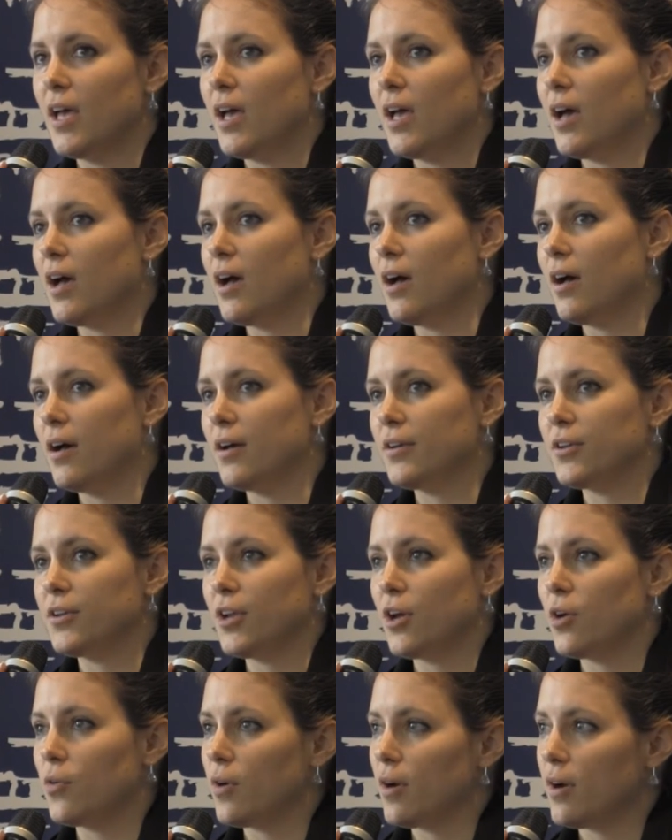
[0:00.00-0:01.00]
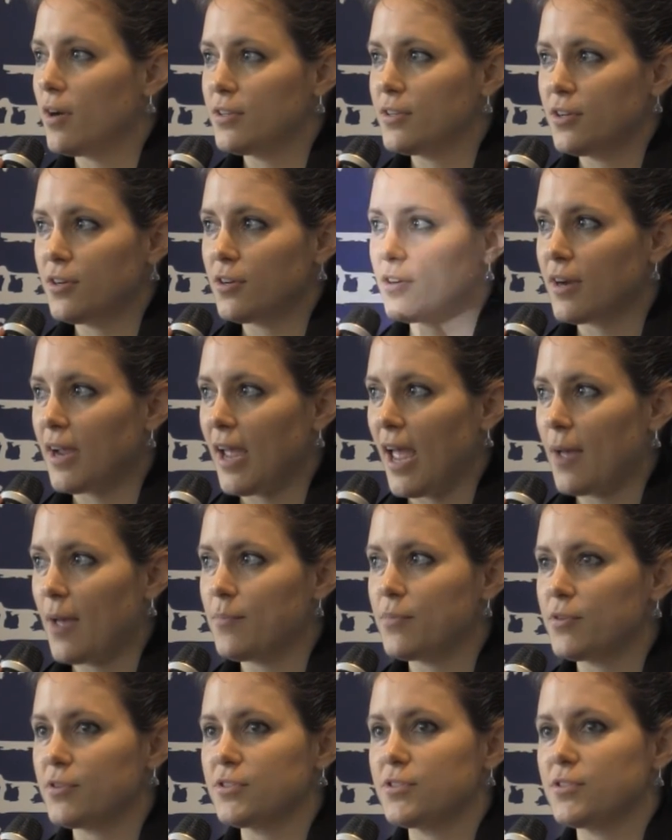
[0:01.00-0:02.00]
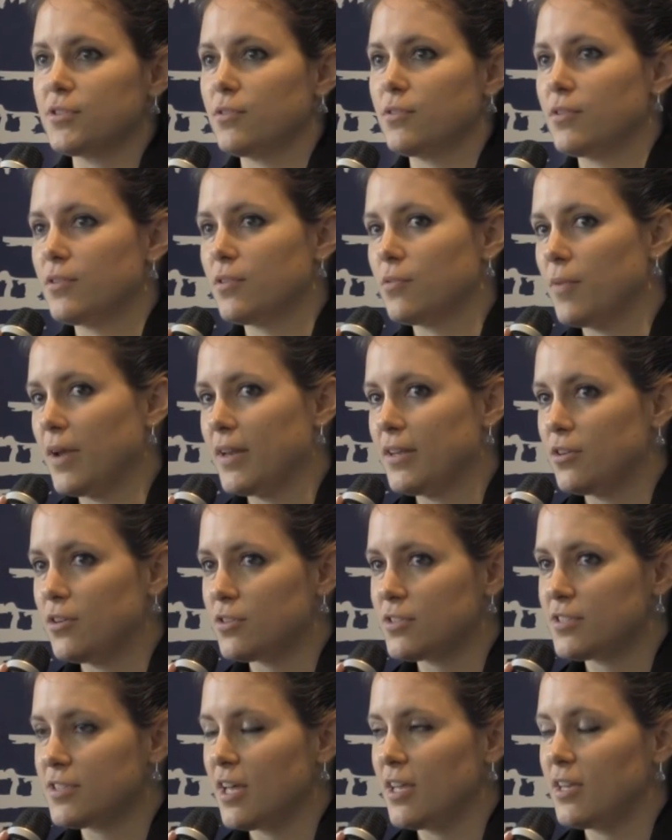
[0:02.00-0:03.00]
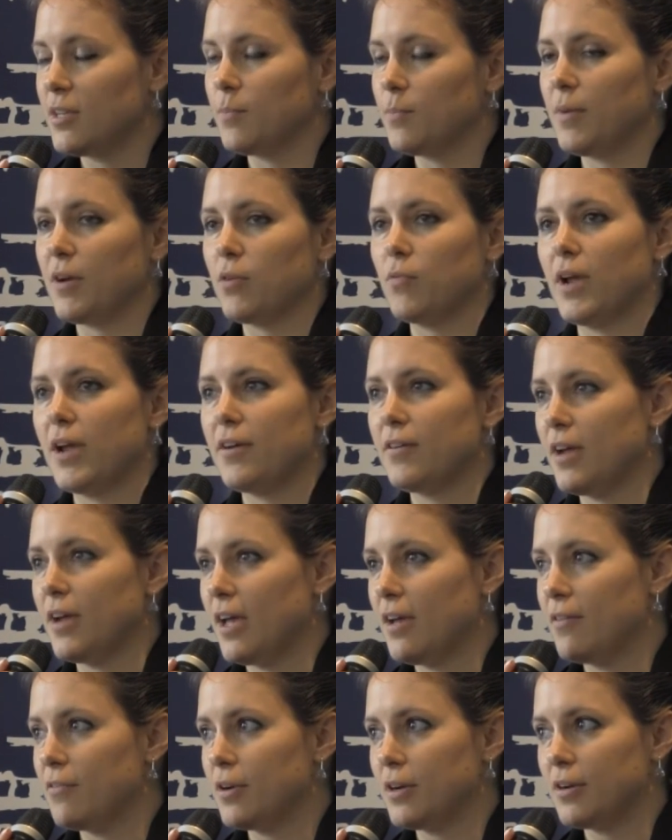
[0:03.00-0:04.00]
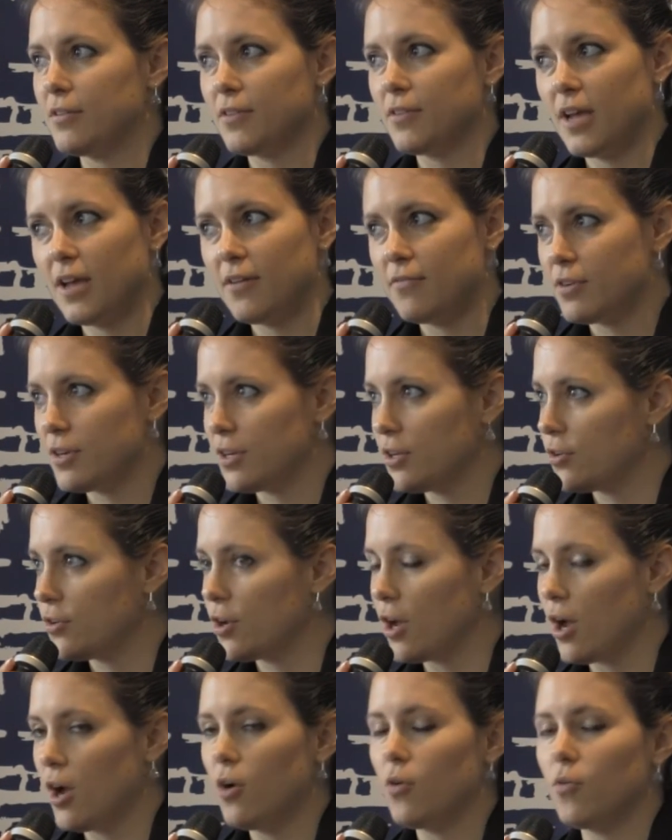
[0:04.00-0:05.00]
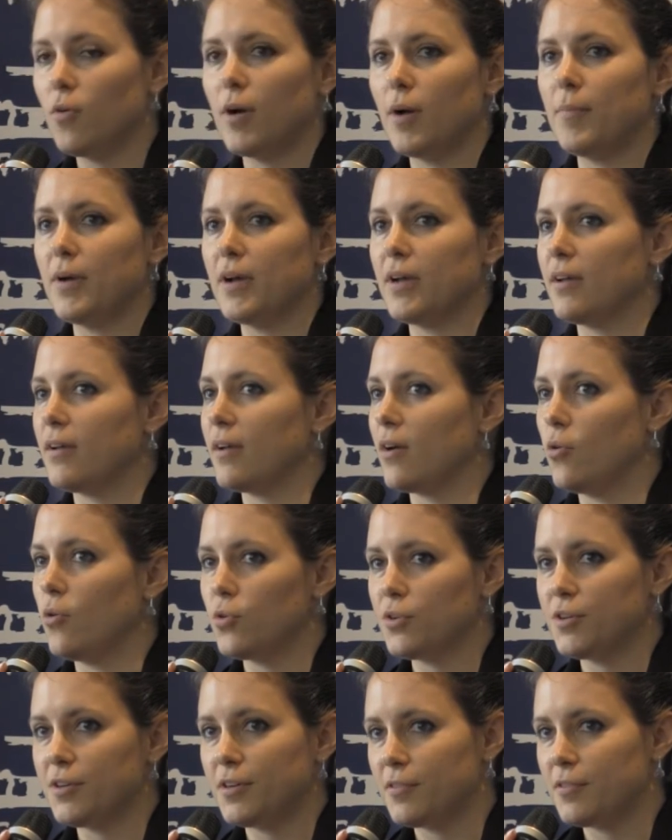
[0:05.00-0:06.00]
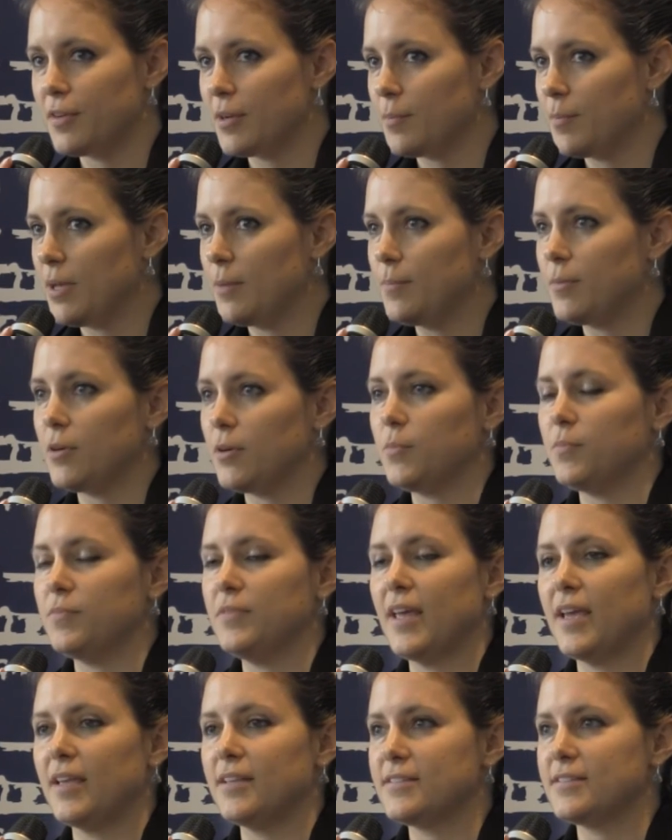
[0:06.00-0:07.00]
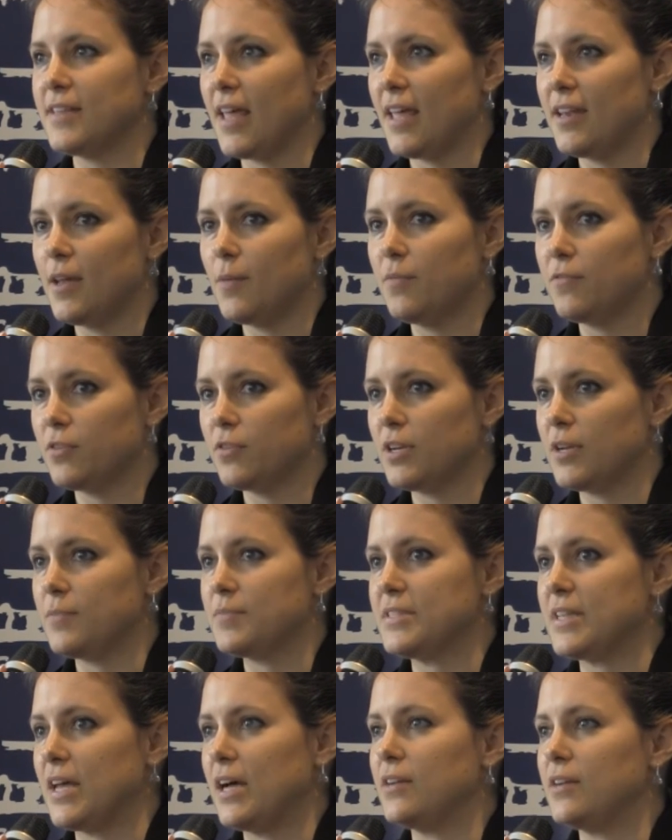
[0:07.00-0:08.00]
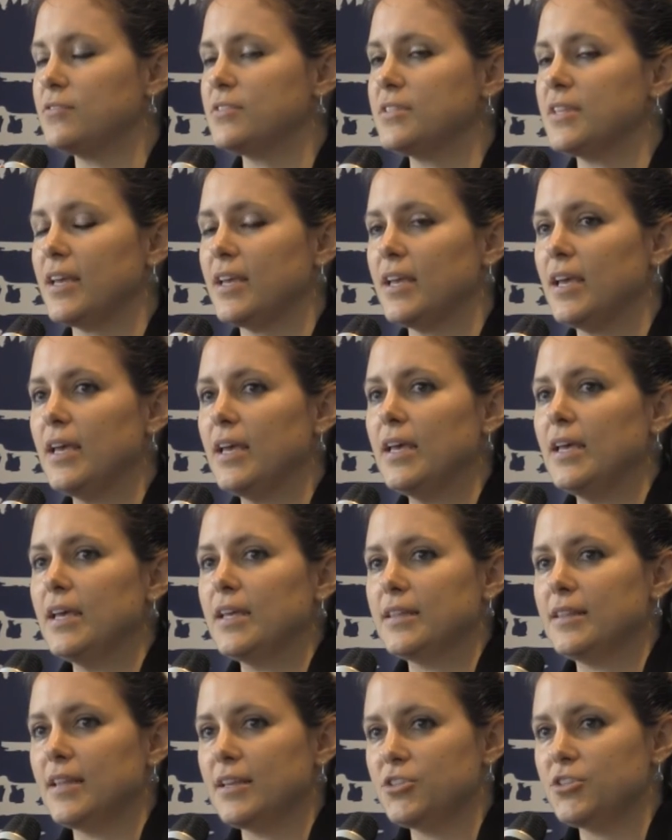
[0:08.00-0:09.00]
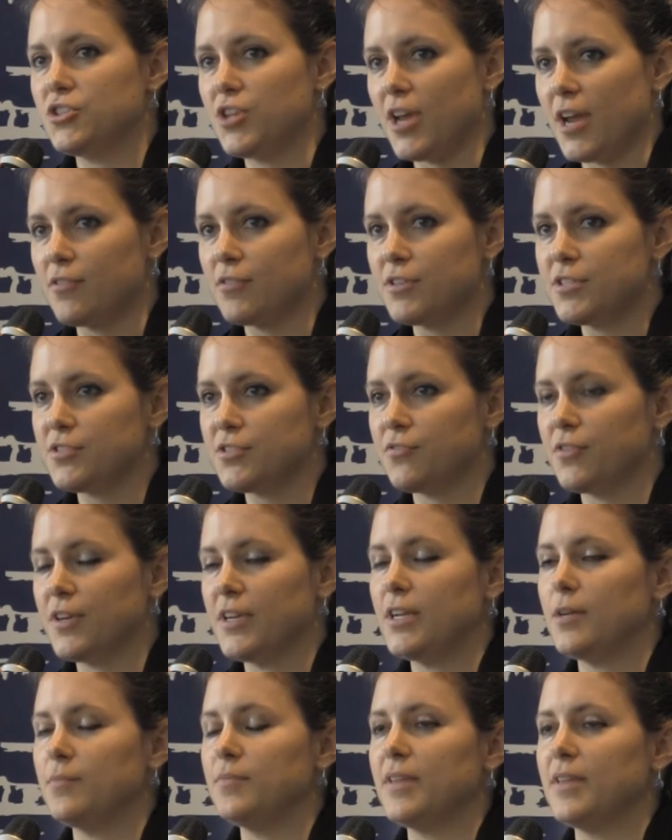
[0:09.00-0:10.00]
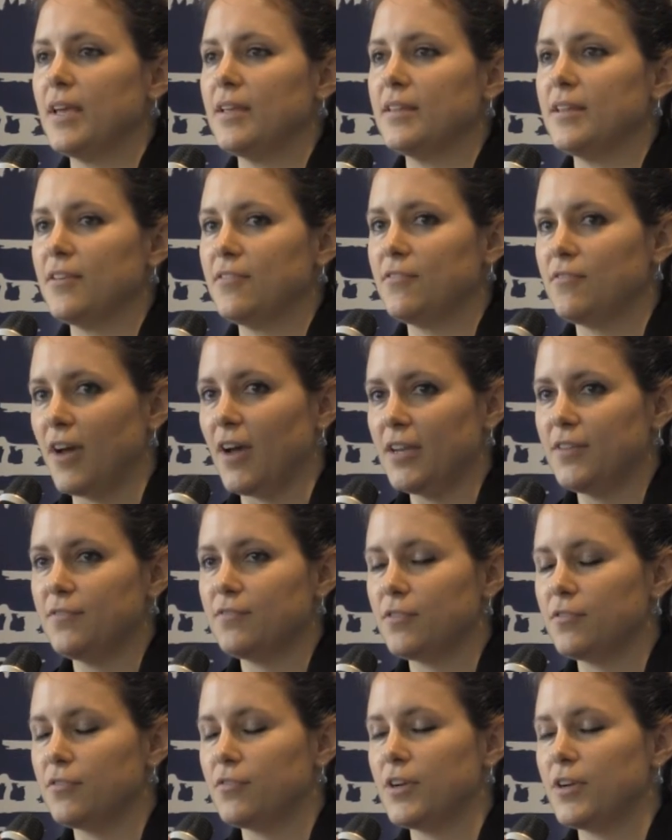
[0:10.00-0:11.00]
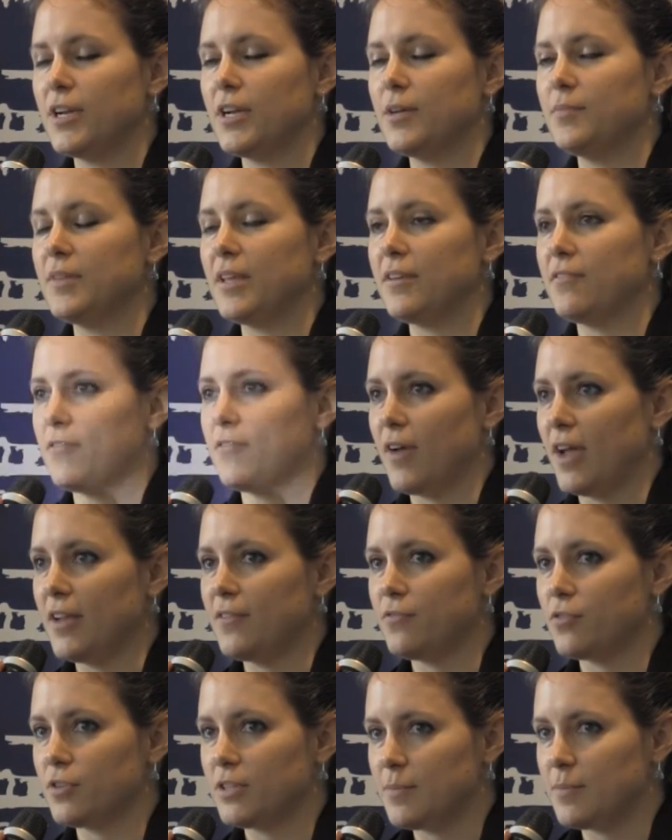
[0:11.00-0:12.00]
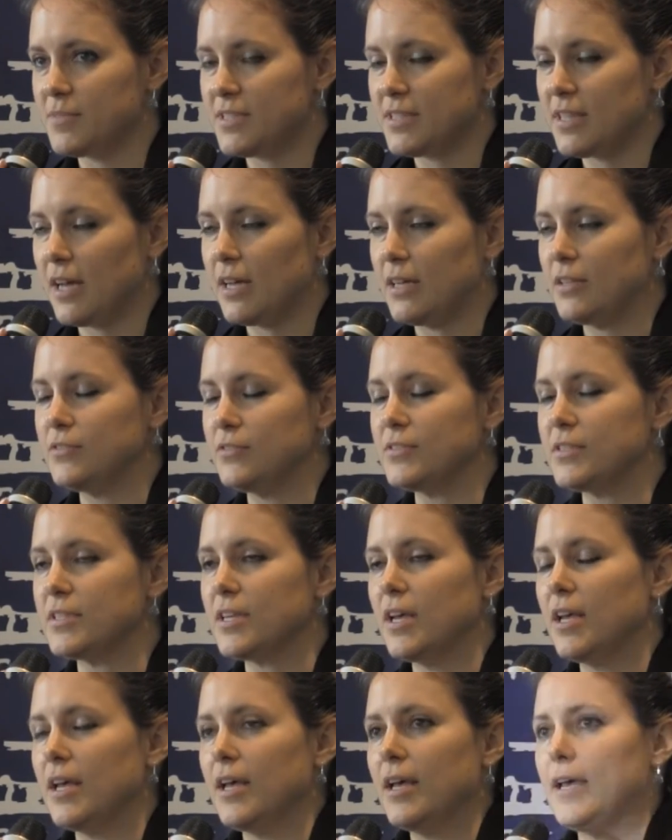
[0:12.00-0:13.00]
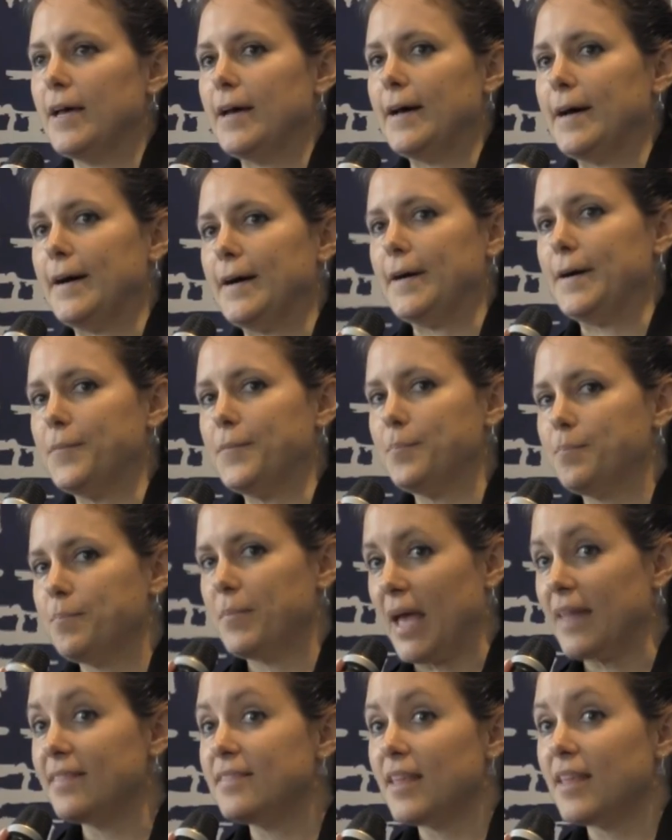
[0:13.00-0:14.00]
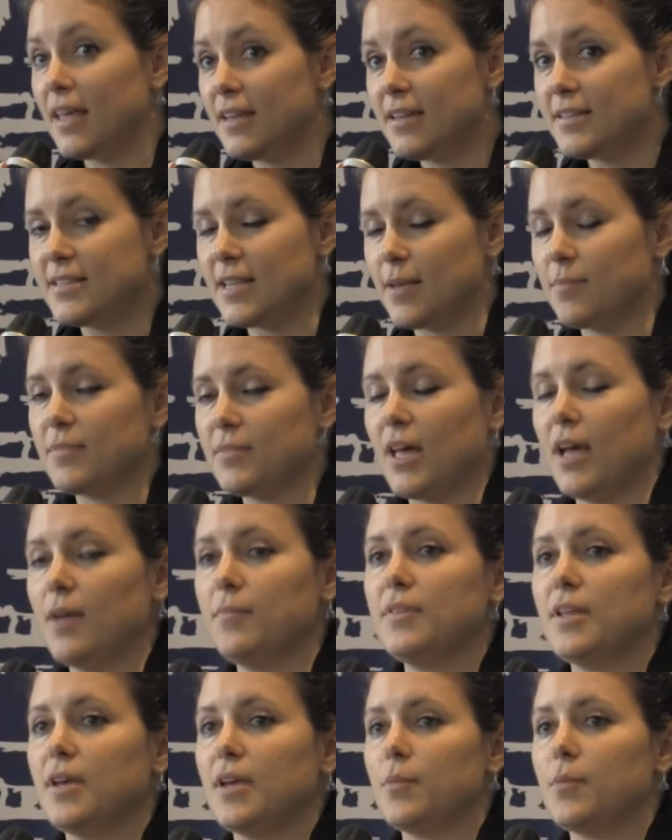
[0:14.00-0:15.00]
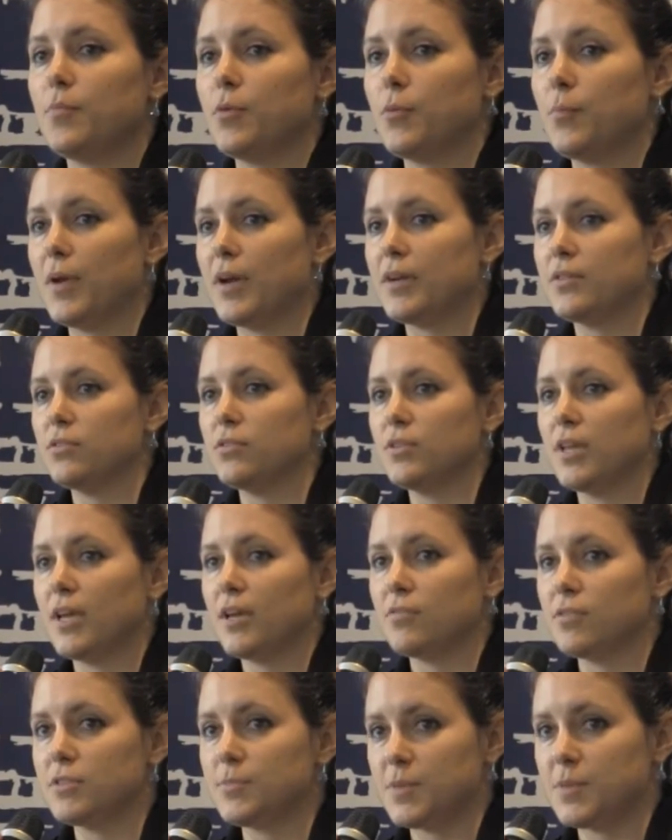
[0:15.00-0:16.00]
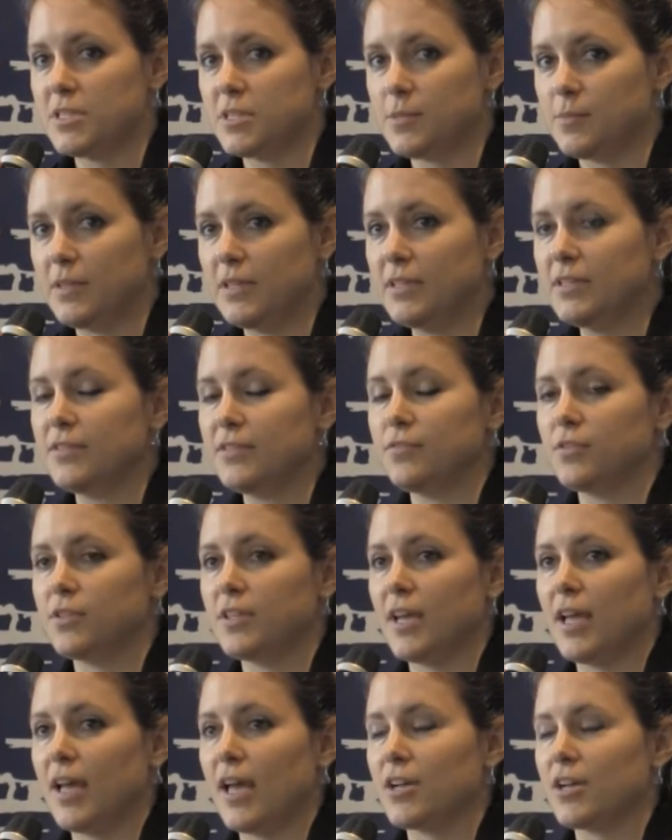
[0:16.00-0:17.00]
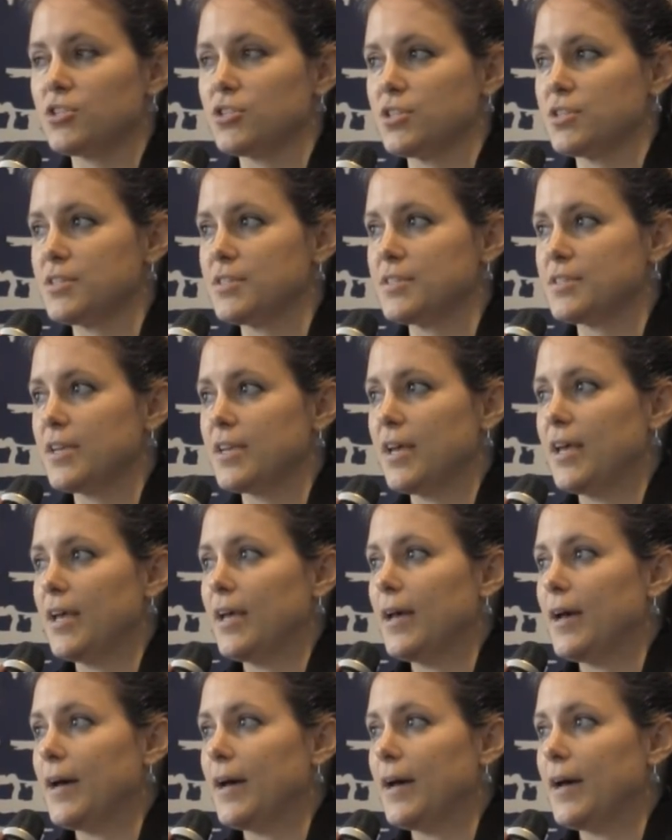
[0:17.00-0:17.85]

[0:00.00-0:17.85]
on your campus or when you're studying, but wherever you go among ordinary people. They stand up for themselves. They cherish freedom, they fight for freedom, they fight for themselves, and at the same time they are prepared to take responsibility for their actions.